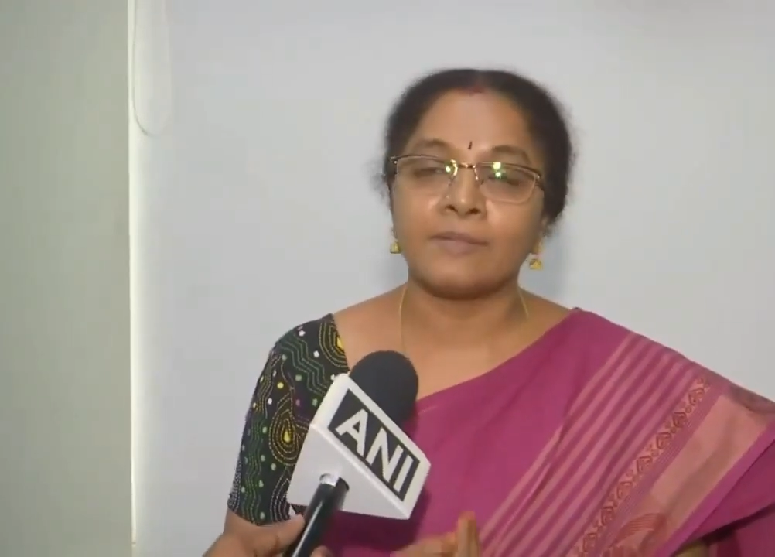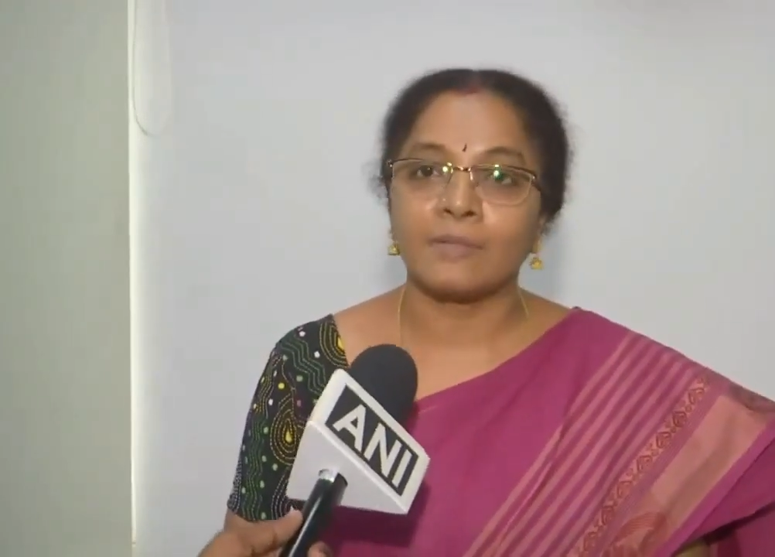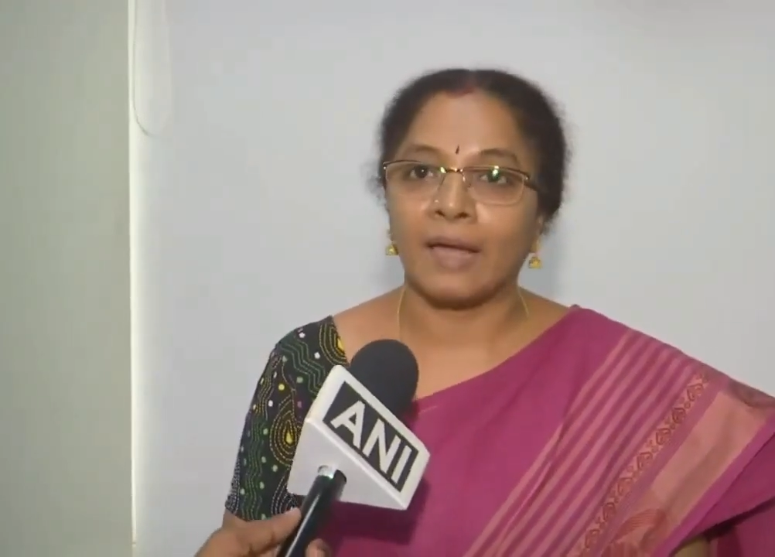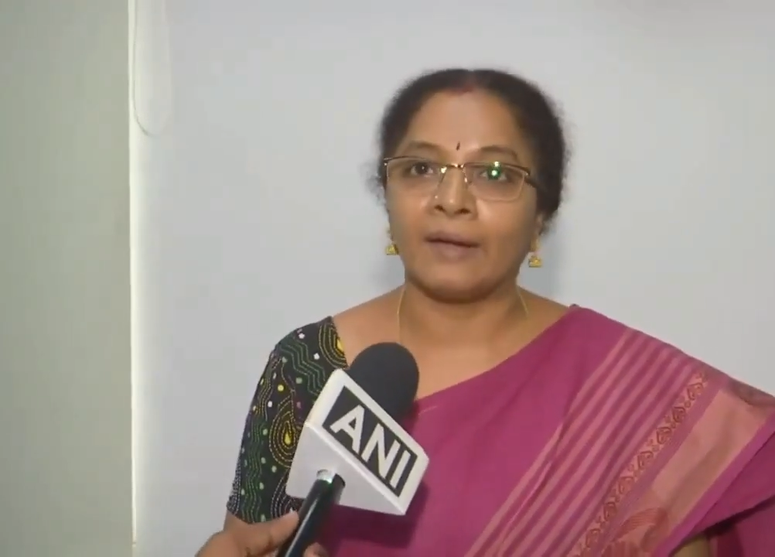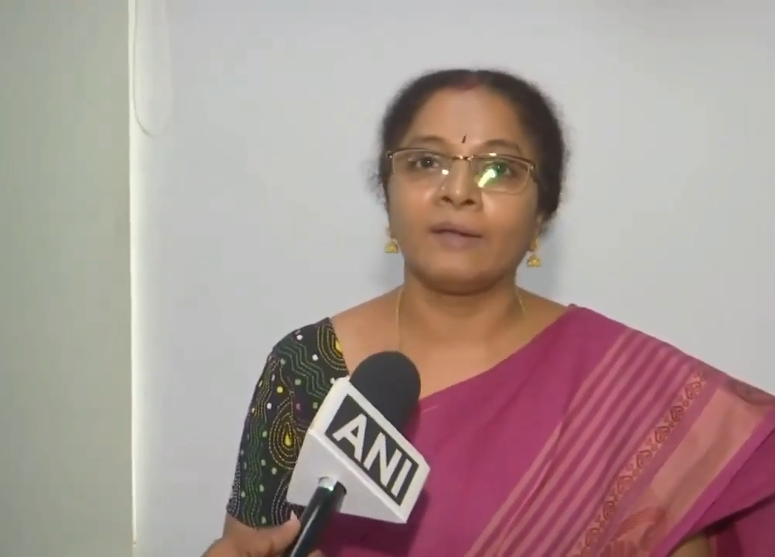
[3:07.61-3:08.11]

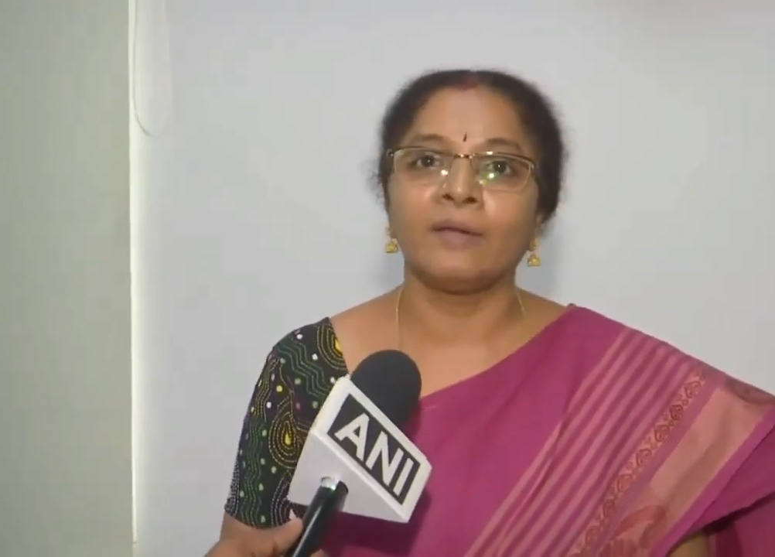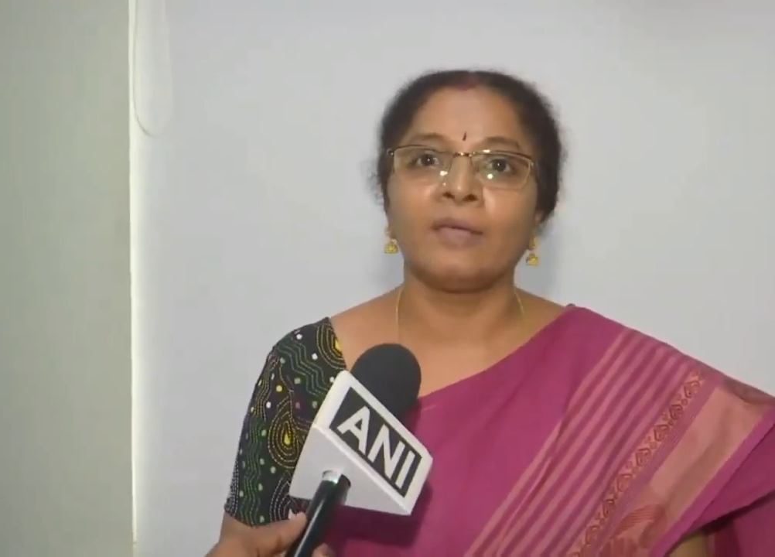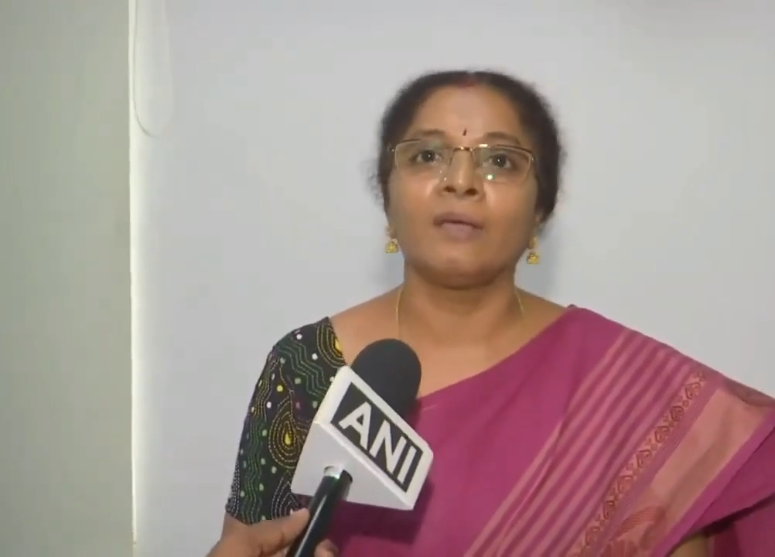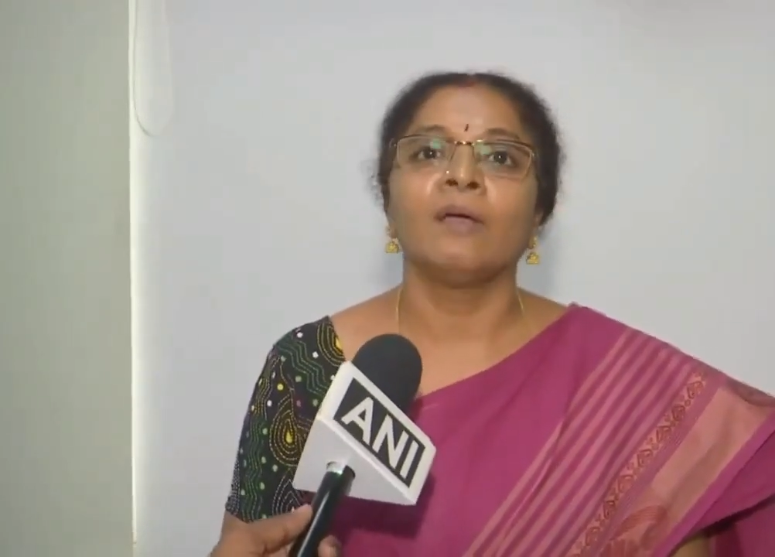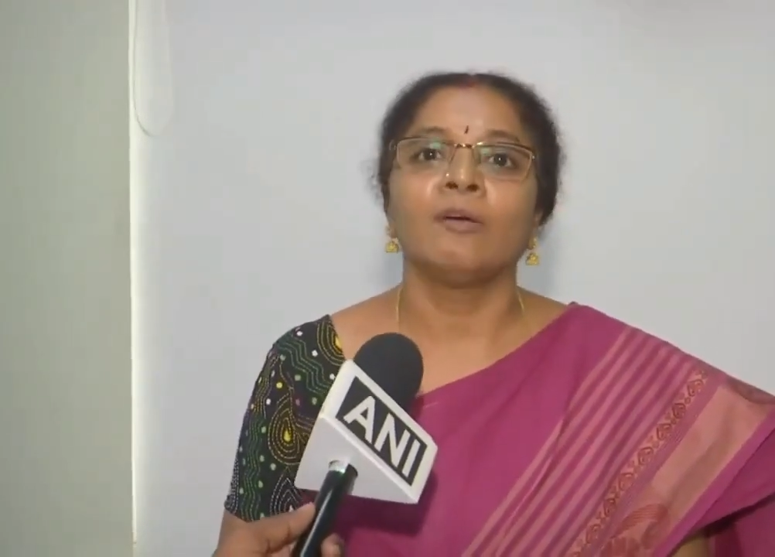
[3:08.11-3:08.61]

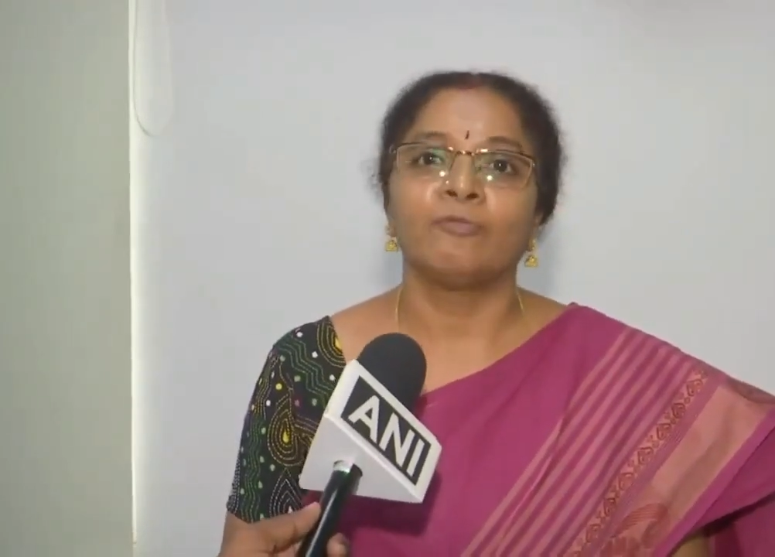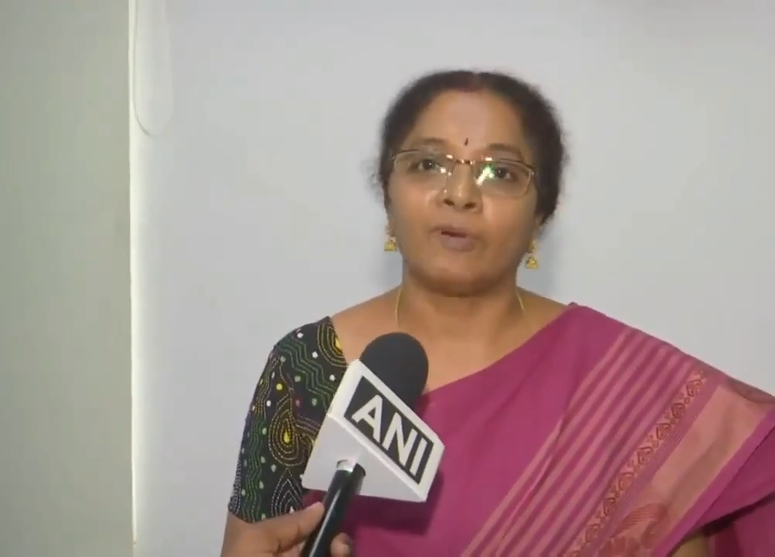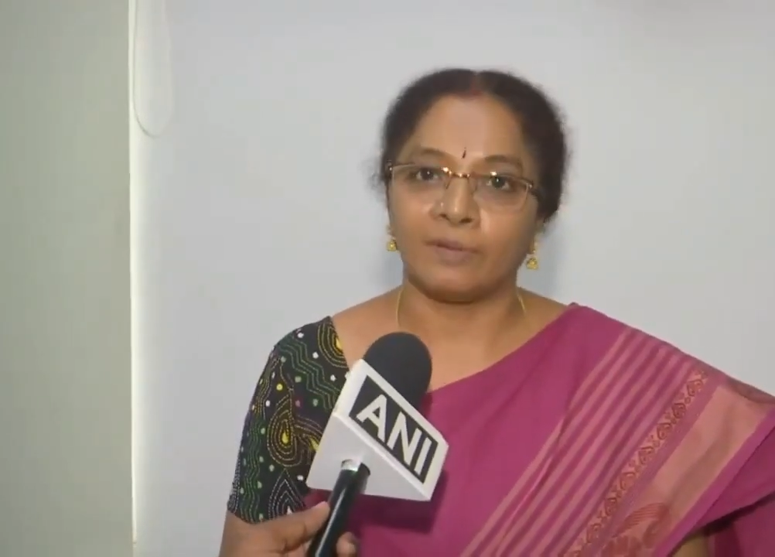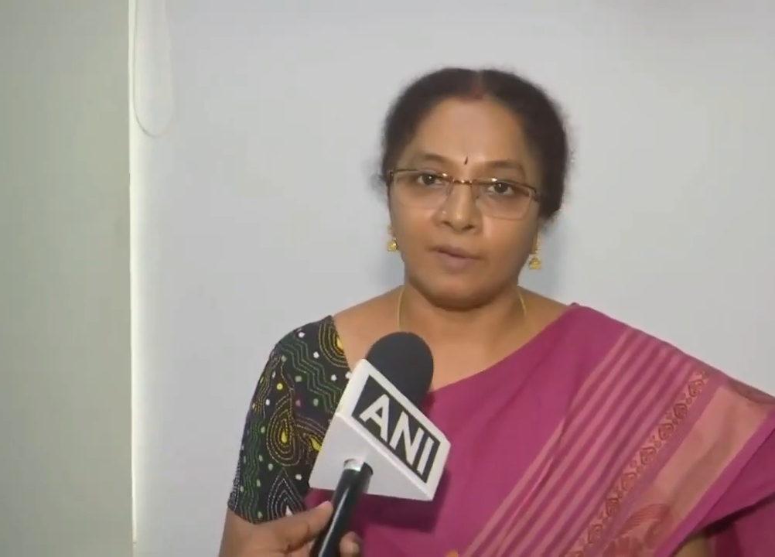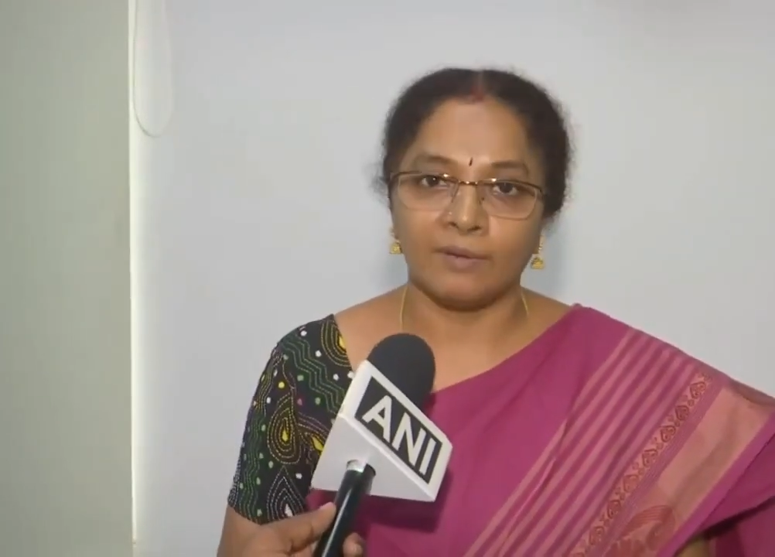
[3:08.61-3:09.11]
saddening
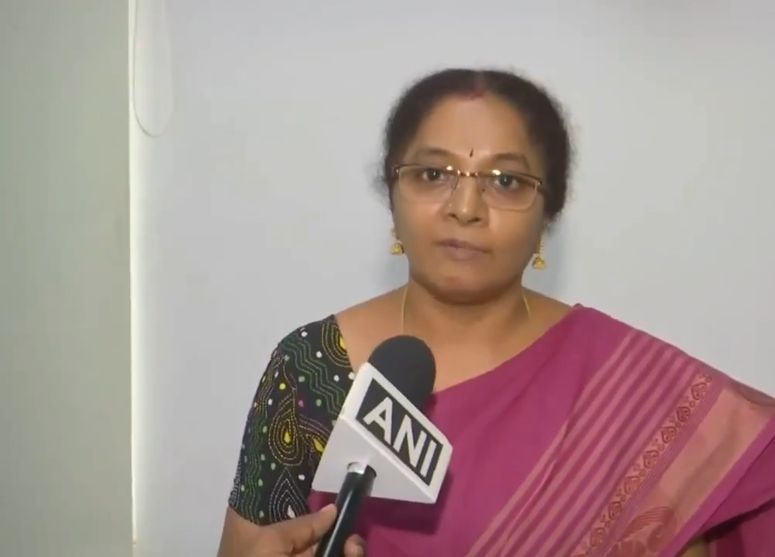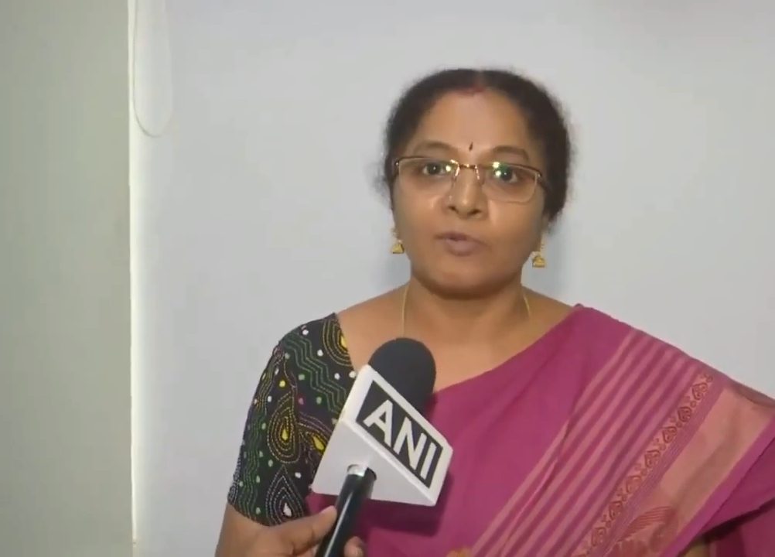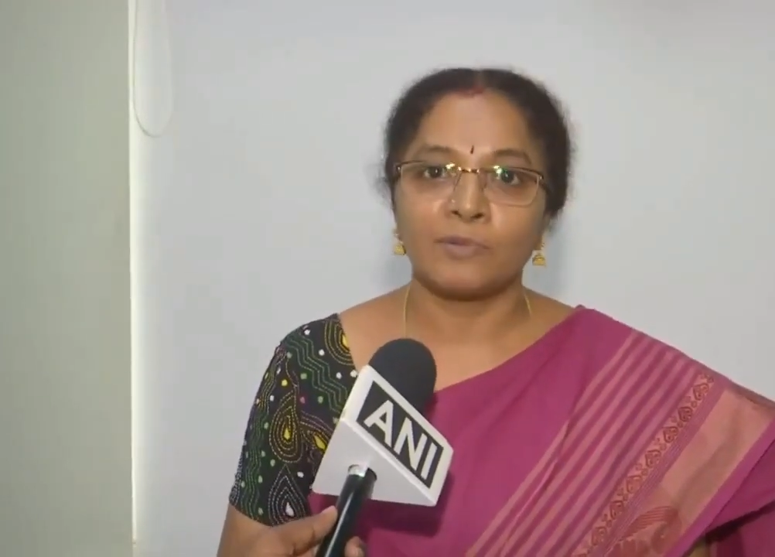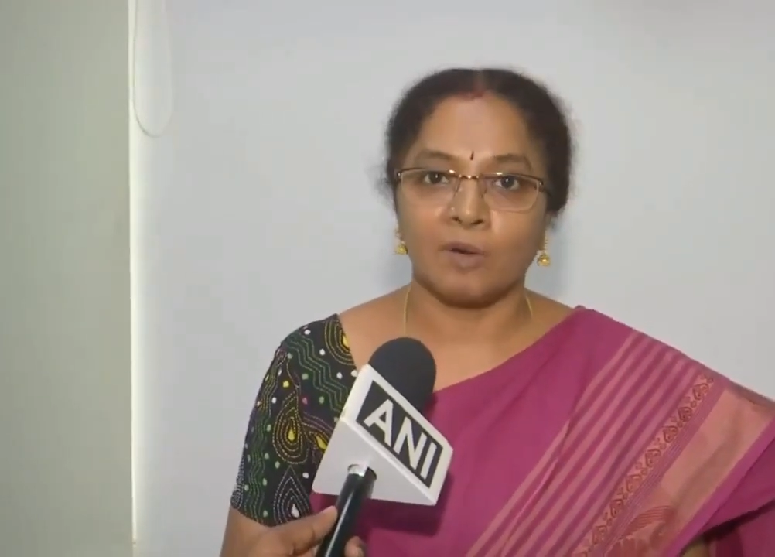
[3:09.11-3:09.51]
for uh,